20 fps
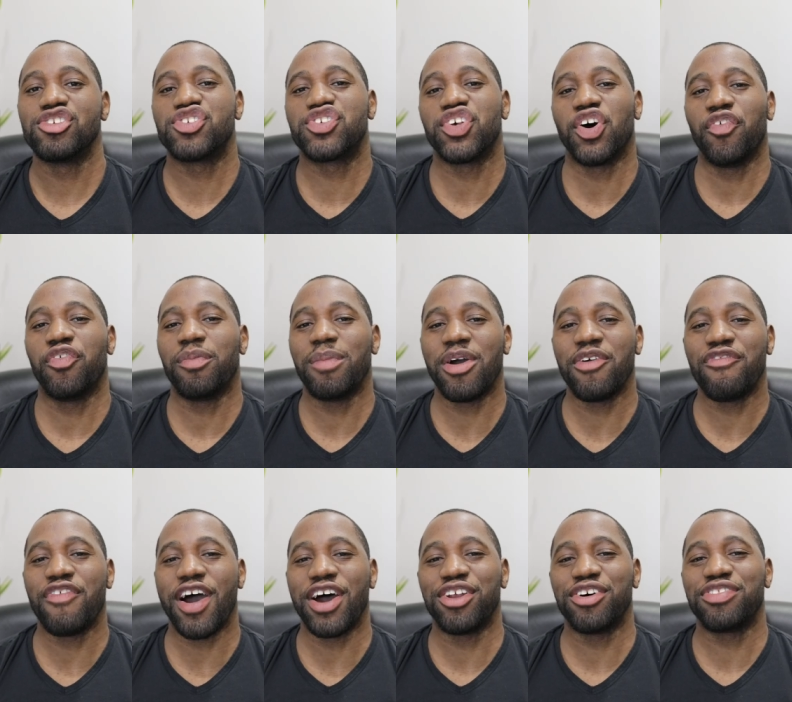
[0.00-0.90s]
So for my
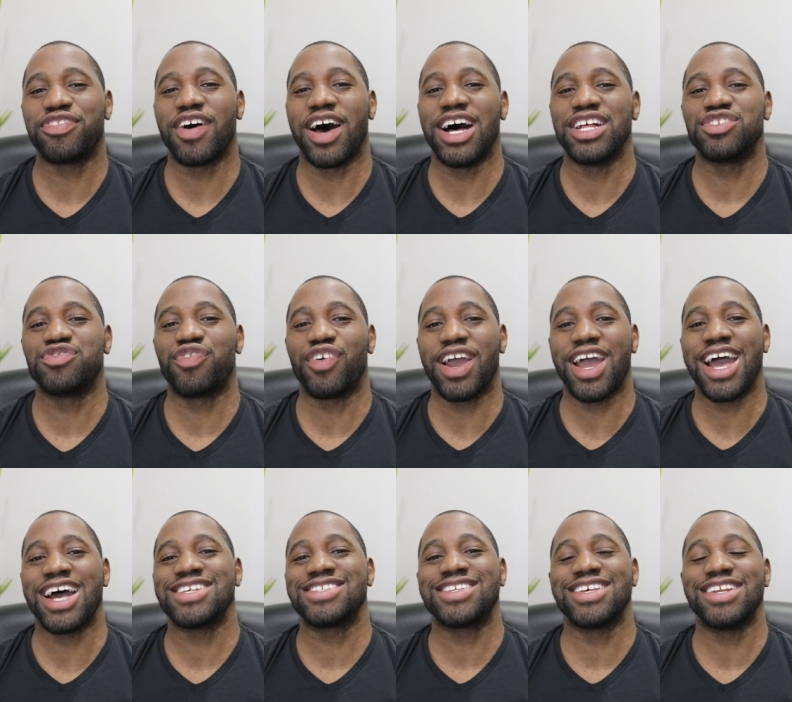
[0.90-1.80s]
final thoughts for
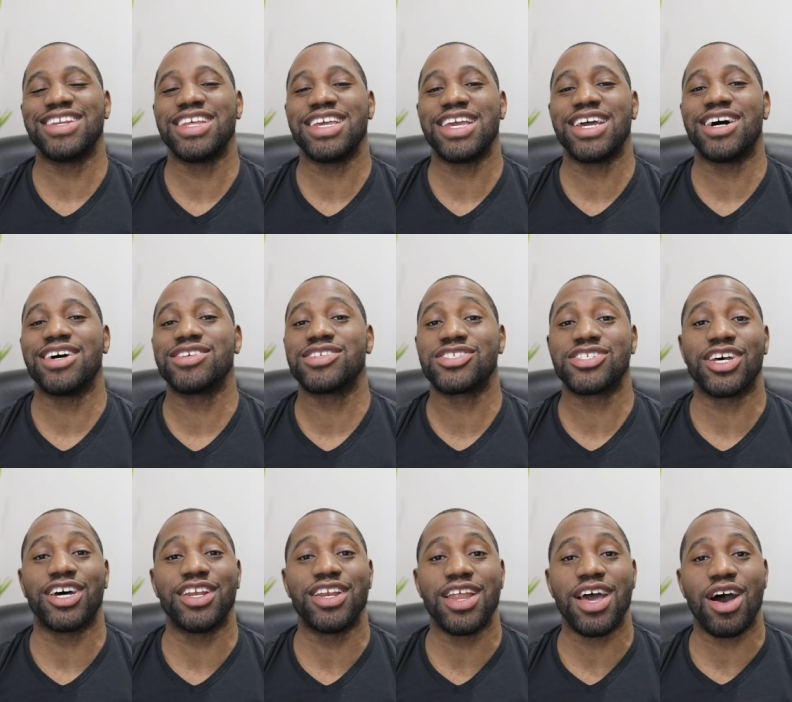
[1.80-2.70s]
S N D L
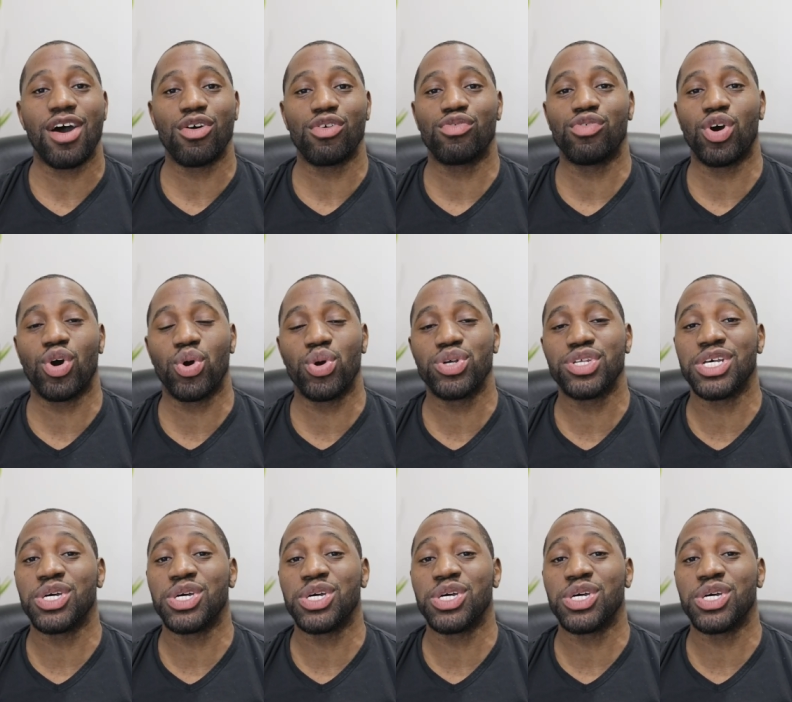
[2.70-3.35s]
Sundial Growers,